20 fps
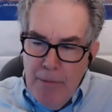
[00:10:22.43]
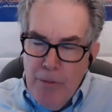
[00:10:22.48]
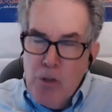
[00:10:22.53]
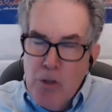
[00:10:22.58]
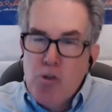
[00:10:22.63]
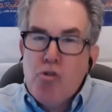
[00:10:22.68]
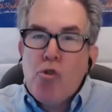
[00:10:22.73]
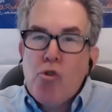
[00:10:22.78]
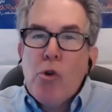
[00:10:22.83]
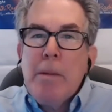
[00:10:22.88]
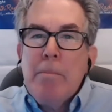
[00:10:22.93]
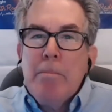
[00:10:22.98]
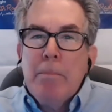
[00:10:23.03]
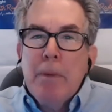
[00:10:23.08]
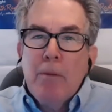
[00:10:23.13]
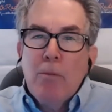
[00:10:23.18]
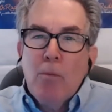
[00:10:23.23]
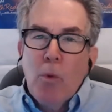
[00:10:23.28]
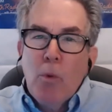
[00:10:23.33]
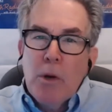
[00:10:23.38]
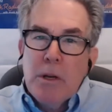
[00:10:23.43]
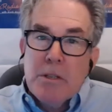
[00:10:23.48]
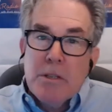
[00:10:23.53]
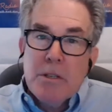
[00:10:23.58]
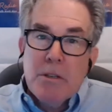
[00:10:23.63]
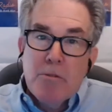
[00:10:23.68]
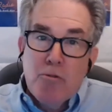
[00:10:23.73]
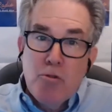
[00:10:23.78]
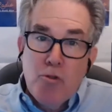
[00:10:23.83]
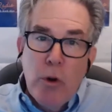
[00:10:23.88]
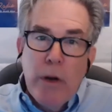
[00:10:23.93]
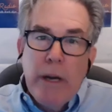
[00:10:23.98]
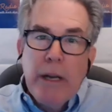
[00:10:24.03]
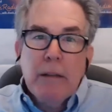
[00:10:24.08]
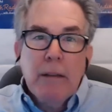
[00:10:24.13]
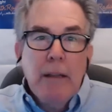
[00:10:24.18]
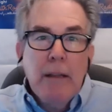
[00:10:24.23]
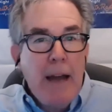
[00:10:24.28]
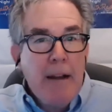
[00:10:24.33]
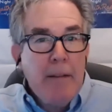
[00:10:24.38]
treatment was drink
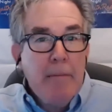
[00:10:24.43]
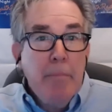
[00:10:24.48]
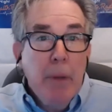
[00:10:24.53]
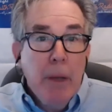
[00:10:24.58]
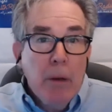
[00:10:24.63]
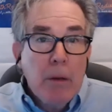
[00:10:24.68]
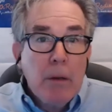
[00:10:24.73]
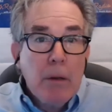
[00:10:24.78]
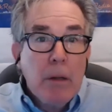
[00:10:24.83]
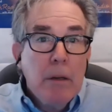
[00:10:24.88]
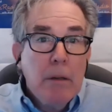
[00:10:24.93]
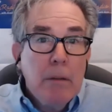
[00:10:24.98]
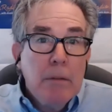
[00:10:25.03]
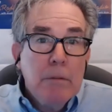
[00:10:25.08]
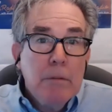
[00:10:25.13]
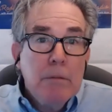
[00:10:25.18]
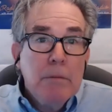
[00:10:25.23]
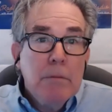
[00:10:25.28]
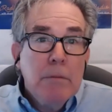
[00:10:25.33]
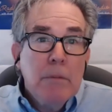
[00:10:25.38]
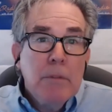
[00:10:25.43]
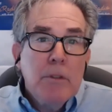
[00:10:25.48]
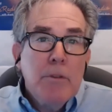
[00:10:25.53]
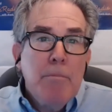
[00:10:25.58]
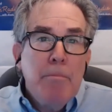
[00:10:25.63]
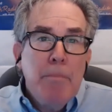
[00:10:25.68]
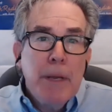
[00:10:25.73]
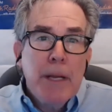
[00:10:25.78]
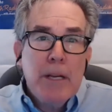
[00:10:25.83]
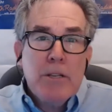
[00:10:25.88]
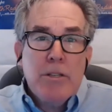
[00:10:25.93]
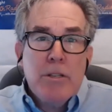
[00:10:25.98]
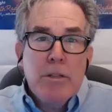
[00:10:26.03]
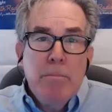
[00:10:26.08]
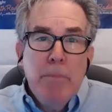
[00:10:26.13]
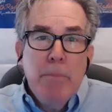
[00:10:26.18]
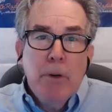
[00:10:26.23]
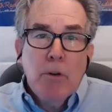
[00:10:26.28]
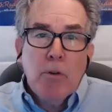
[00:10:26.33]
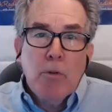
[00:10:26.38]
a lot of milk because
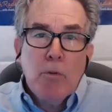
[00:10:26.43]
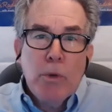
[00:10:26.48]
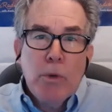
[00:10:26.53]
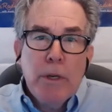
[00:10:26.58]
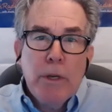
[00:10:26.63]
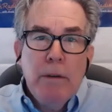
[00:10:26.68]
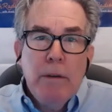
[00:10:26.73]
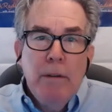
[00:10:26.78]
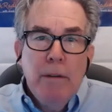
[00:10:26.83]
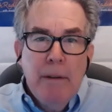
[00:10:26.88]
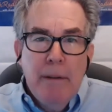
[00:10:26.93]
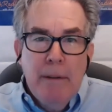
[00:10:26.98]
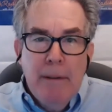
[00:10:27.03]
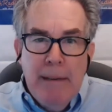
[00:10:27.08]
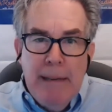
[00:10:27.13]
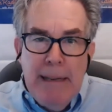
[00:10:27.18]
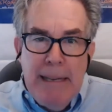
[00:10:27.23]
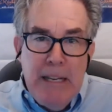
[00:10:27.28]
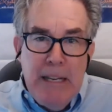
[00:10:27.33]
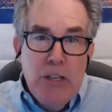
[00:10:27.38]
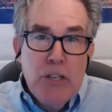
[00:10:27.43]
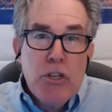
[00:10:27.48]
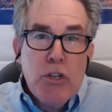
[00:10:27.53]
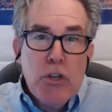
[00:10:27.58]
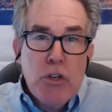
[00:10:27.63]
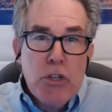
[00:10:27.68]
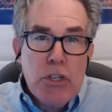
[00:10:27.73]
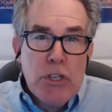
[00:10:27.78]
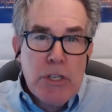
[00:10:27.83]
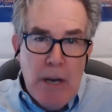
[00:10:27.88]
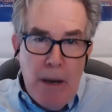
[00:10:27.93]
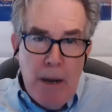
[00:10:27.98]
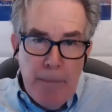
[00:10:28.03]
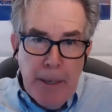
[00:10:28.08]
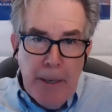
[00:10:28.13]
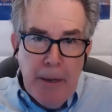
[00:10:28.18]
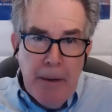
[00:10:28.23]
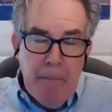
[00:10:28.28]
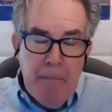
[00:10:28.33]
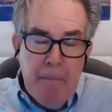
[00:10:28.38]
the milk would ease your
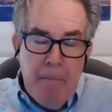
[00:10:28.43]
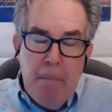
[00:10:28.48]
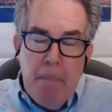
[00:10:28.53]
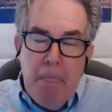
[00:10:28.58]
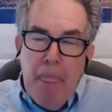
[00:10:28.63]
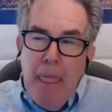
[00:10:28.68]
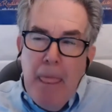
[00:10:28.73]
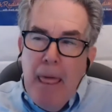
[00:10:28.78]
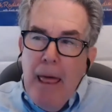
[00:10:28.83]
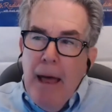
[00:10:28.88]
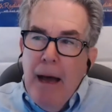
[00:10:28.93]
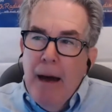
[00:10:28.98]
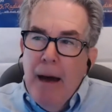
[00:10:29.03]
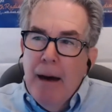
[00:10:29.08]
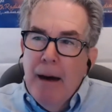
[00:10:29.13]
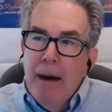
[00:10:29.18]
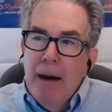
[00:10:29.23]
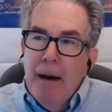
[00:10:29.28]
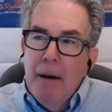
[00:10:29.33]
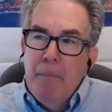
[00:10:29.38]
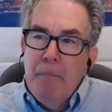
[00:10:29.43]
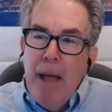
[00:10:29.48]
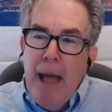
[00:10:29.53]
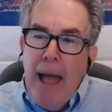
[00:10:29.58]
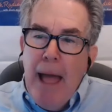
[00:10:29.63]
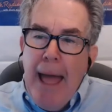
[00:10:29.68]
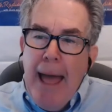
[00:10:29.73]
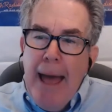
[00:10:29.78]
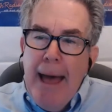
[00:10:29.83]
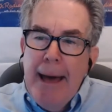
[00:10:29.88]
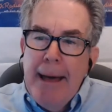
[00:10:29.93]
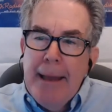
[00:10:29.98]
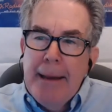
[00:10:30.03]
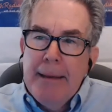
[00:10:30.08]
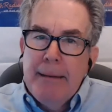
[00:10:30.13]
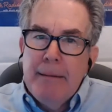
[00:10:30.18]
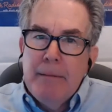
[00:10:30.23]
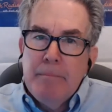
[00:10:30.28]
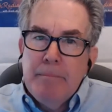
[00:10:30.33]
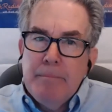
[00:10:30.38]
stomach,
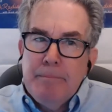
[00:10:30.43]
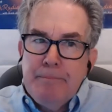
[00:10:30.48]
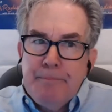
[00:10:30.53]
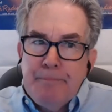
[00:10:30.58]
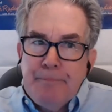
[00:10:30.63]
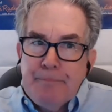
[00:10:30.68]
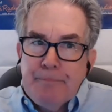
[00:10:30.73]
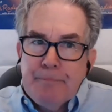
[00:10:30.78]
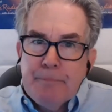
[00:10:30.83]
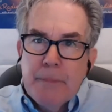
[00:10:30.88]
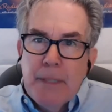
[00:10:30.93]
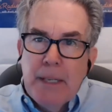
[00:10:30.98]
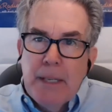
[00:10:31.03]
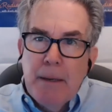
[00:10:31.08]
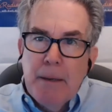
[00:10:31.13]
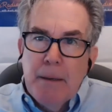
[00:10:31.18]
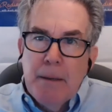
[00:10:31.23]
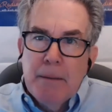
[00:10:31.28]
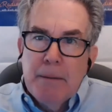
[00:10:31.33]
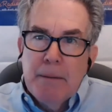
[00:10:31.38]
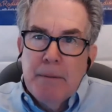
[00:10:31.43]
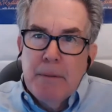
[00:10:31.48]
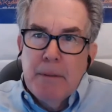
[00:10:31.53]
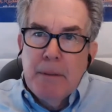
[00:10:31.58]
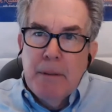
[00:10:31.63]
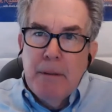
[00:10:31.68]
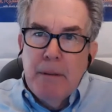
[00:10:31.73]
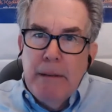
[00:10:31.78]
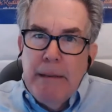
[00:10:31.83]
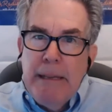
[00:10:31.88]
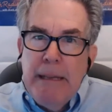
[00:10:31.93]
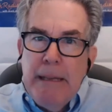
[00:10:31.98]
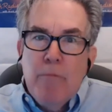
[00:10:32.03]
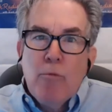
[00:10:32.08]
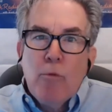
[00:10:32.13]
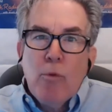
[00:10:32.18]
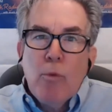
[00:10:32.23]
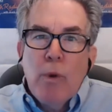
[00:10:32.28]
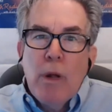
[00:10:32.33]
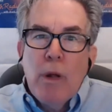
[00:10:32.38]
and
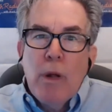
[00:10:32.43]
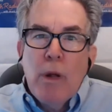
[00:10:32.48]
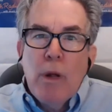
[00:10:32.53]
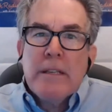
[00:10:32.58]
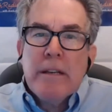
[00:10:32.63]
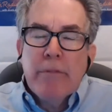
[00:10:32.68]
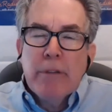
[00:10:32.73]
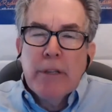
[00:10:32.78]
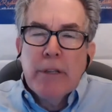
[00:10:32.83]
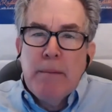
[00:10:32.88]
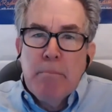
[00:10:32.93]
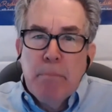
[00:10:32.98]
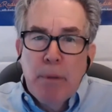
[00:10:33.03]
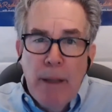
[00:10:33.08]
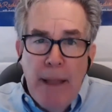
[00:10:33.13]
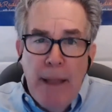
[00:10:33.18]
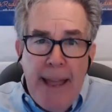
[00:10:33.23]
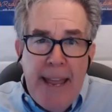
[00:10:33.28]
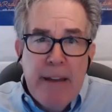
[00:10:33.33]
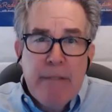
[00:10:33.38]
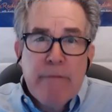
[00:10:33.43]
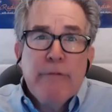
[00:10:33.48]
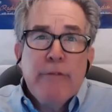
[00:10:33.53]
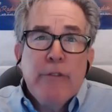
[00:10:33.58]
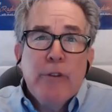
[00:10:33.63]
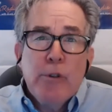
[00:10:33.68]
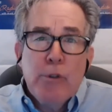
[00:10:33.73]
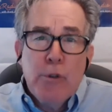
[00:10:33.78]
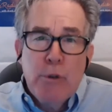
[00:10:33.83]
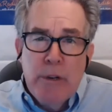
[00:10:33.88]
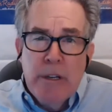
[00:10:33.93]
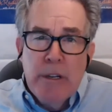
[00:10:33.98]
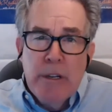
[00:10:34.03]
eat relatively bland food.